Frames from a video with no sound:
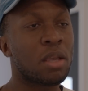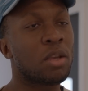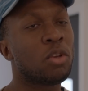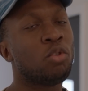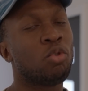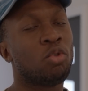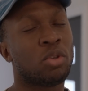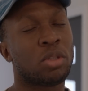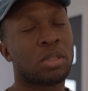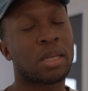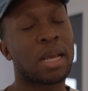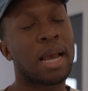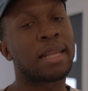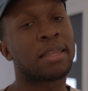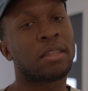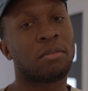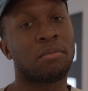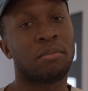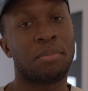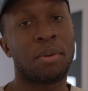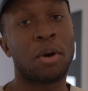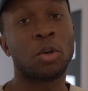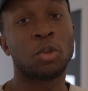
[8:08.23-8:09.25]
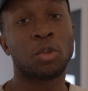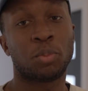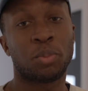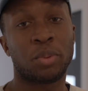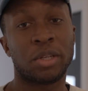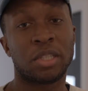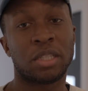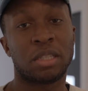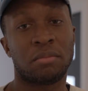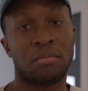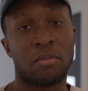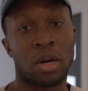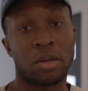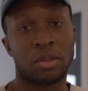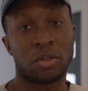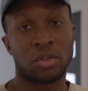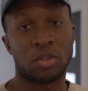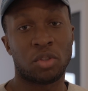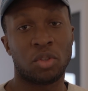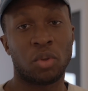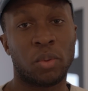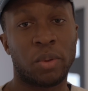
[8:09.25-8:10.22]
You just got them post-prison Martha
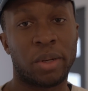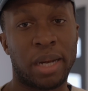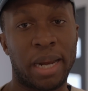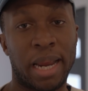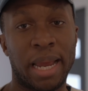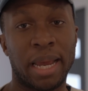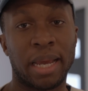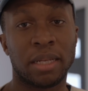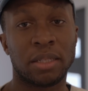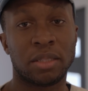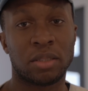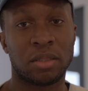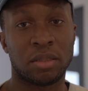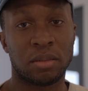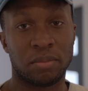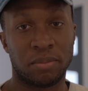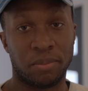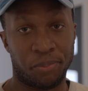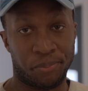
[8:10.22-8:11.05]
Stewart hands.